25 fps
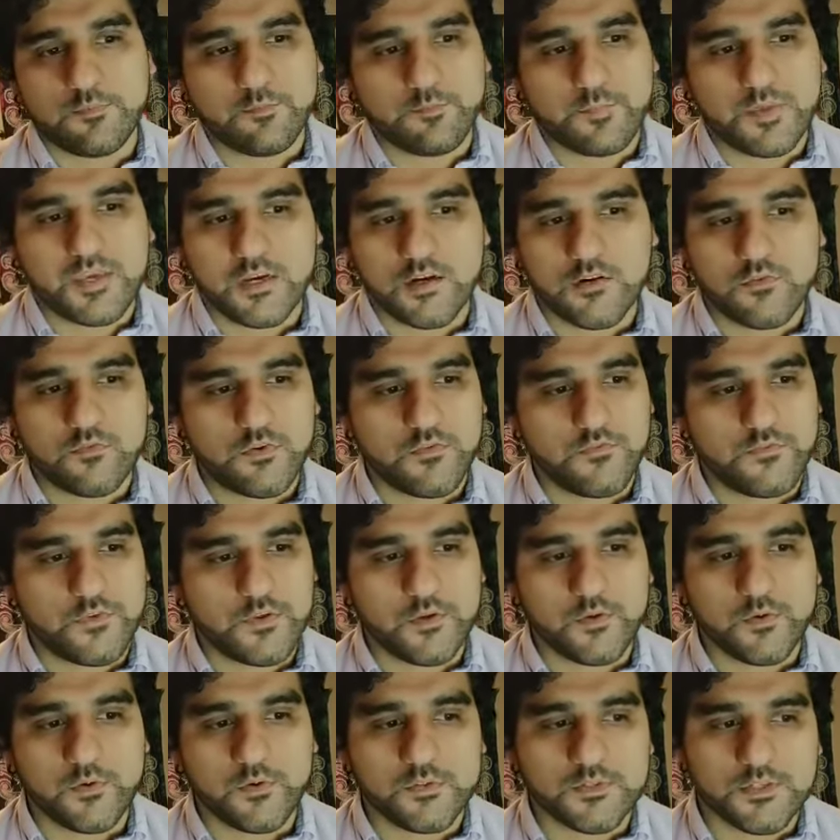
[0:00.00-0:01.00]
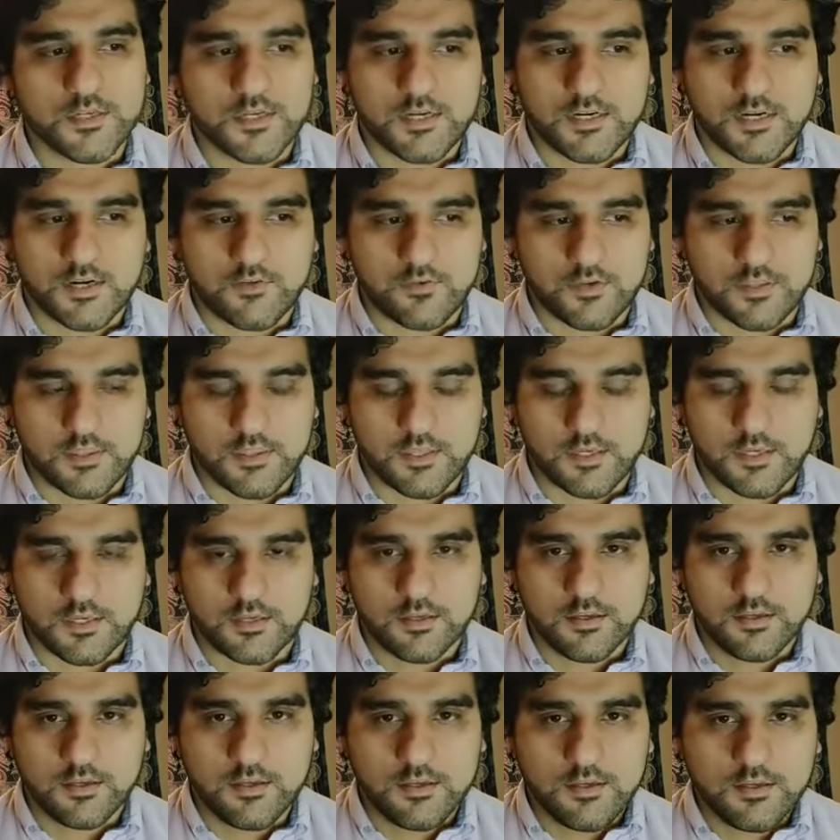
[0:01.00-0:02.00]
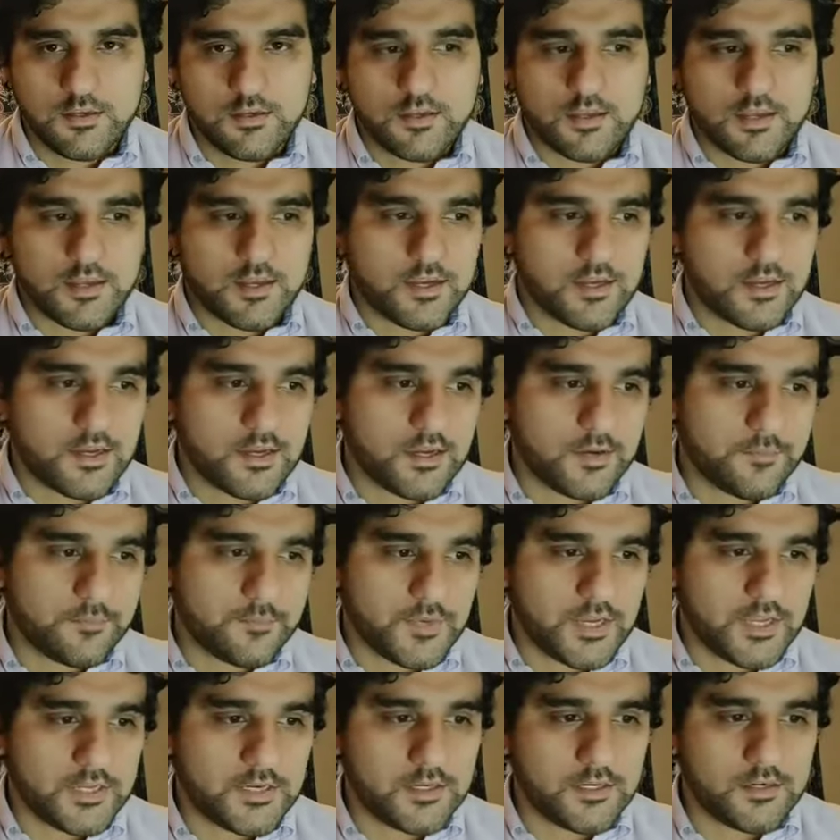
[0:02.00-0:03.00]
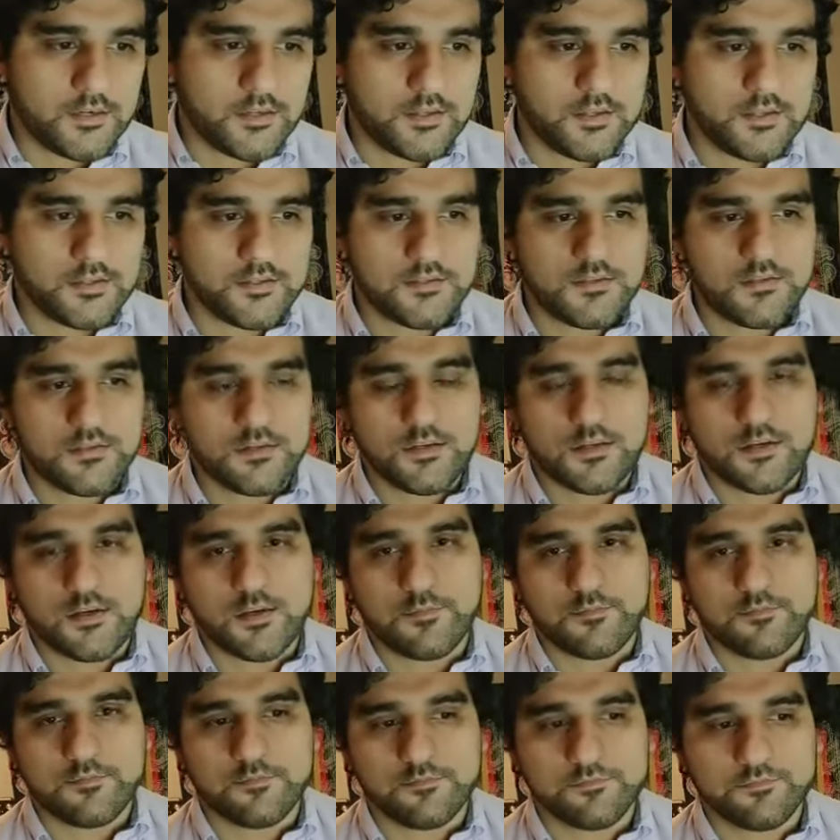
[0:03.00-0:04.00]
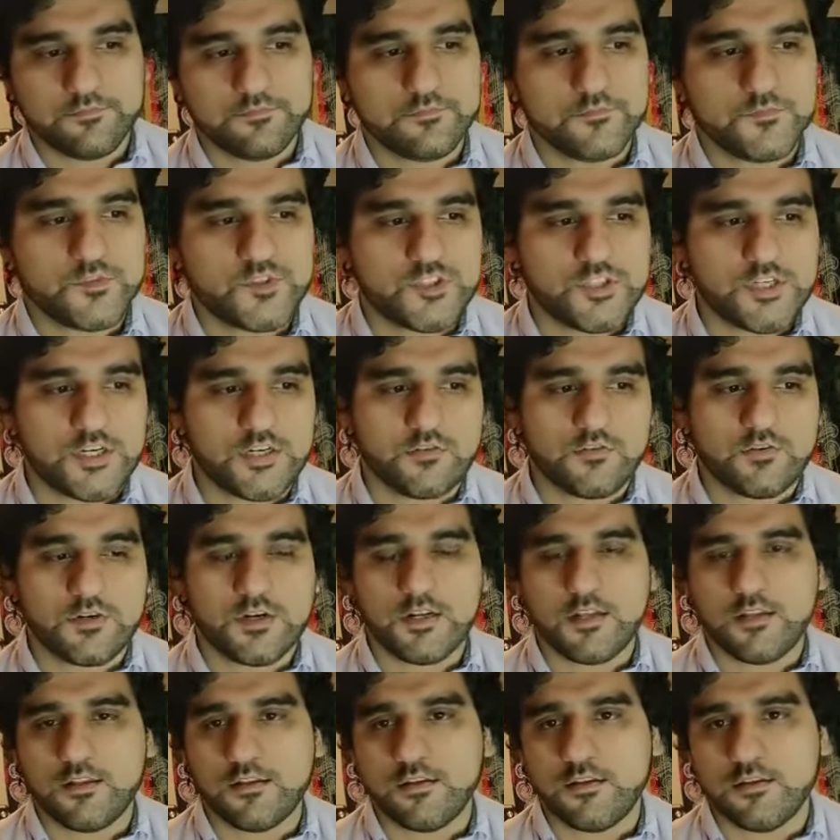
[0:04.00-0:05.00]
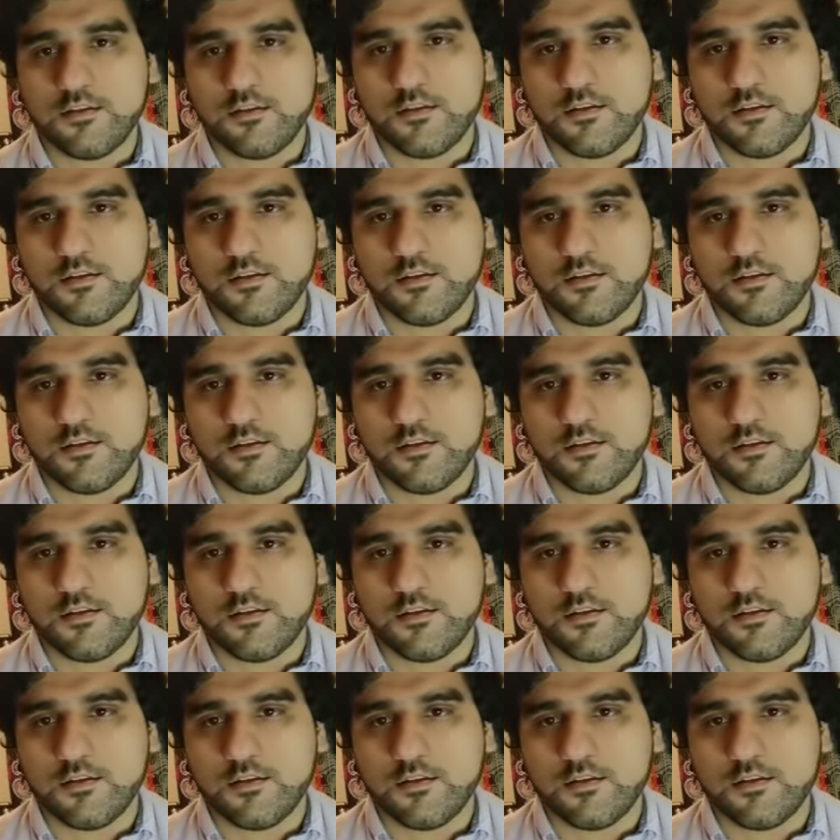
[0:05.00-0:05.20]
peer reviewed and everything, and it is generally